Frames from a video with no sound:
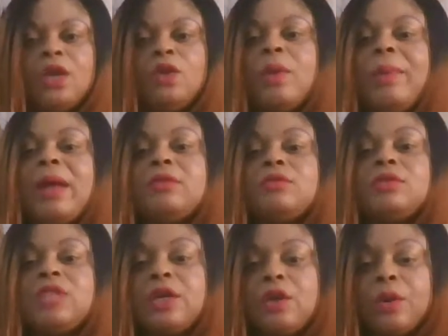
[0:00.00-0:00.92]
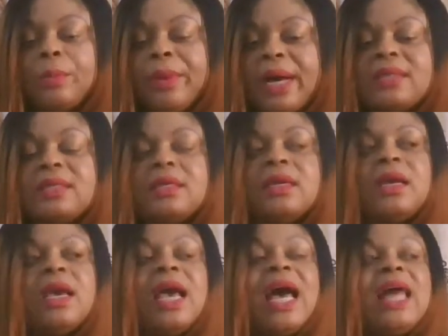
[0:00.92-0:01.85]
You're about to take your bath,
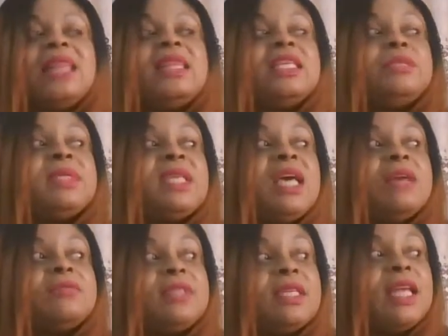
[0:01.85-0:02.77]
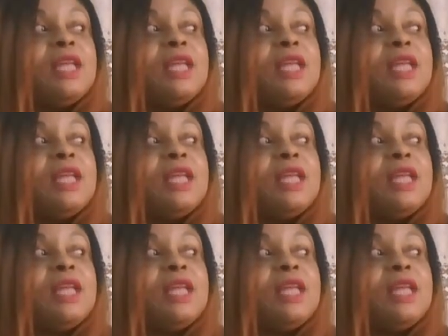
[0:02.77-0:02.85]
and this person has seen